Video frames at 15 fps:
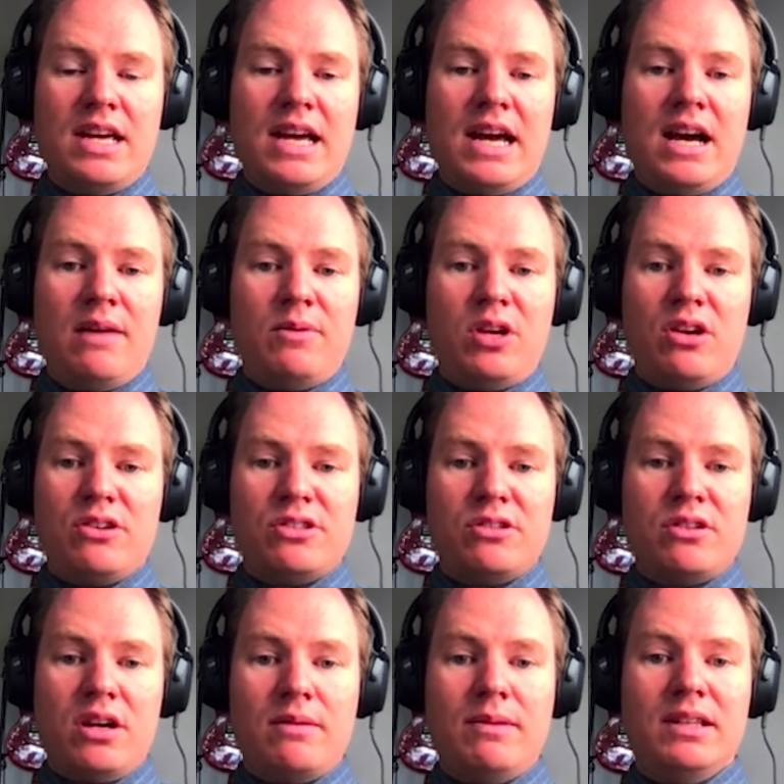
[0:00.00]
You can also
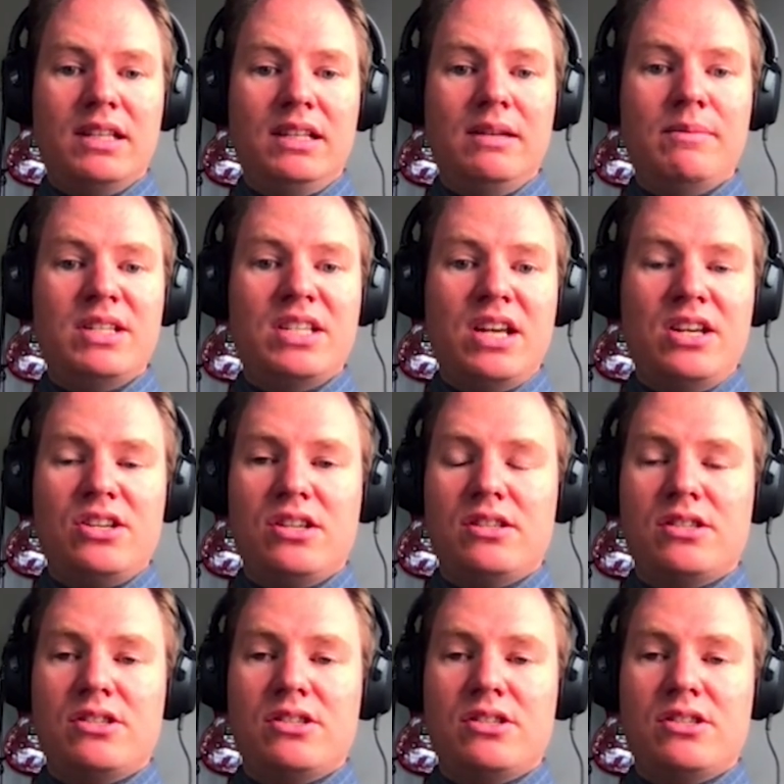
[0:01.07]
talk about the limitations.